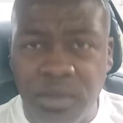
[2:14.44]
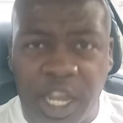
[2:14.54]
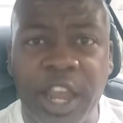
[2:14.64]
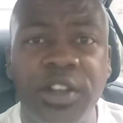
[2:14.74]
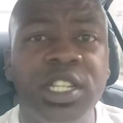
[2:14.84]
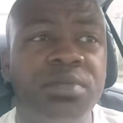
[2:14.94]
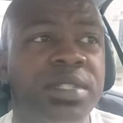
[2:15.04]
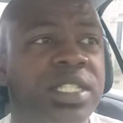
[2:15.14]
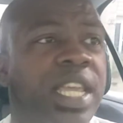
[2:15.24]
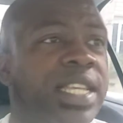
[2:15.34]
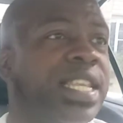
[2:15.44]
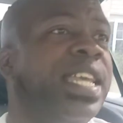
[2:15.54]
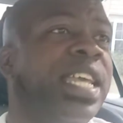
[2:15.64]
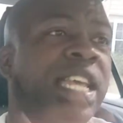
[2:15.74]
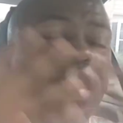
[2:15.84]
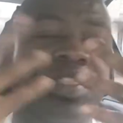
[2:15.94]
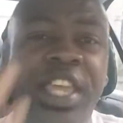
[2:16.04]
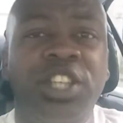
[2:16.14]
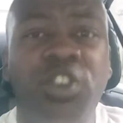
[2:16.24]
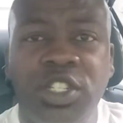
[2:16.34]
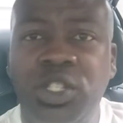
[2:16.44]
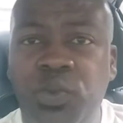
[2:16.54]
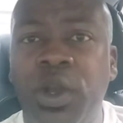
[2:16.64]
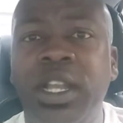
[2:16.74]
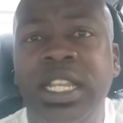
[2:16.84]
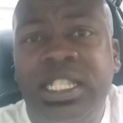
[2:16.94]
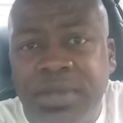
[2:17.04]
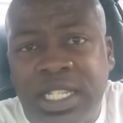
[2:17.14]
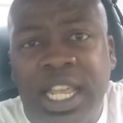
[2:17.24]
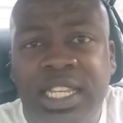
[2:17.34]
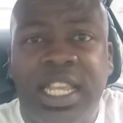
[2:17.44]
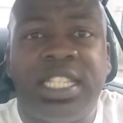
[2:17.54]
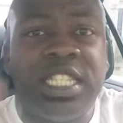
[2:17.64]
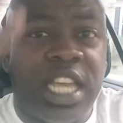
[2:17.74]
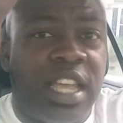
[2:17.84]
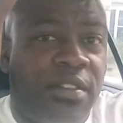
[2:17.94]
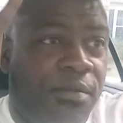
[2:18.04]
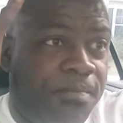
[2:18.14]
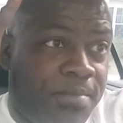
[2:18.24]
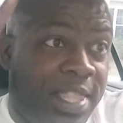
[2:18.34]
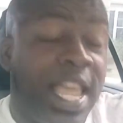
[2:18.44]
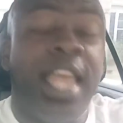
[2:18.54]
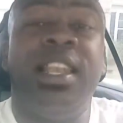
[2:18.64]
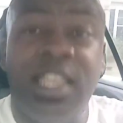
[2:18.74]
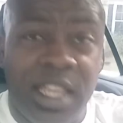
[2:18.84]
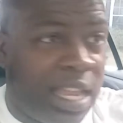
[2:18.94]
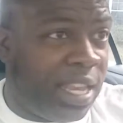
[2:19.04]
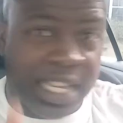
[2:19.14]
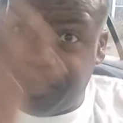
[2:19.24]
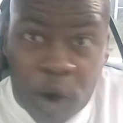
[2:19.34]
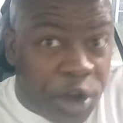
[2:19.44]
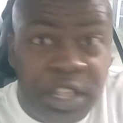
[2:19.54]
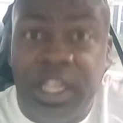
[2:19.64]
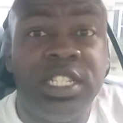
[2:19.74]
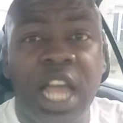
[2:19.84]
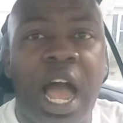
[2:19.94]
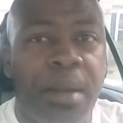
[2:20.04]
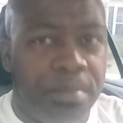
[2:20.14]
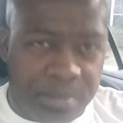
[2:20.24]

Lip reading: careless mistakes. These are just one of these mistakes that's deadly, and it's part of their job,